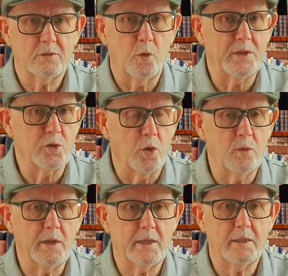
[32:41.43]
going
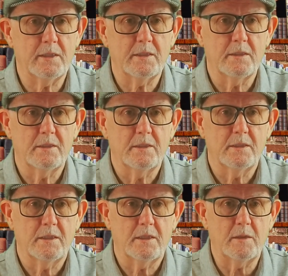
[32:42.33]
nowhere,
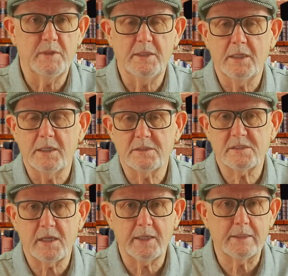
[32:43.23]
a
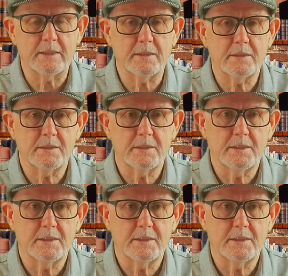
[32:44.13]
meaningless cycle.